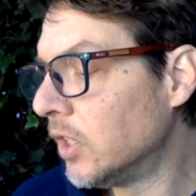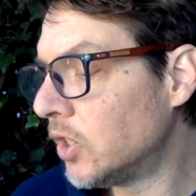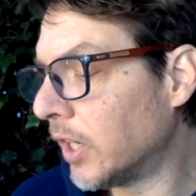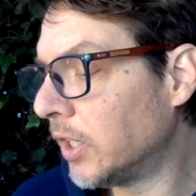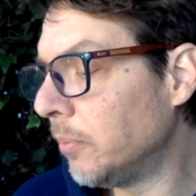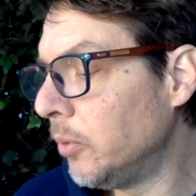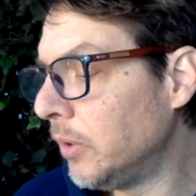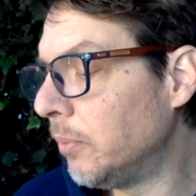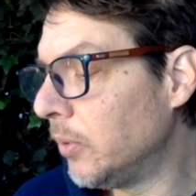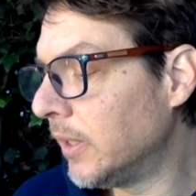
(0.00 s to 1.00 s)

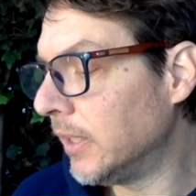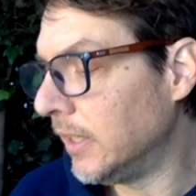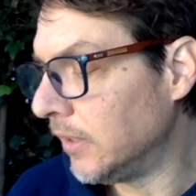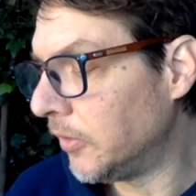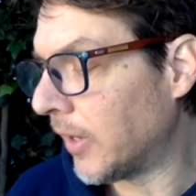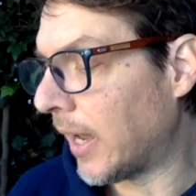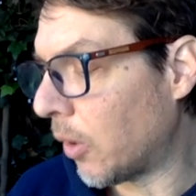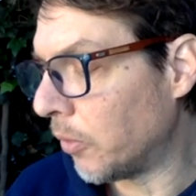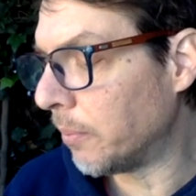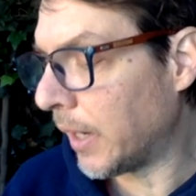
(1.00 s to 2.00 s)
Shakyamuni Buddha is
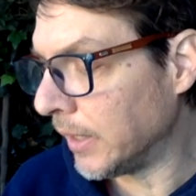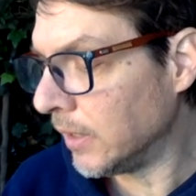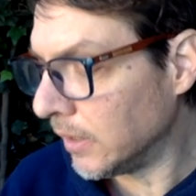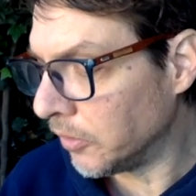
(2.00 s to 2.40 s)
our mind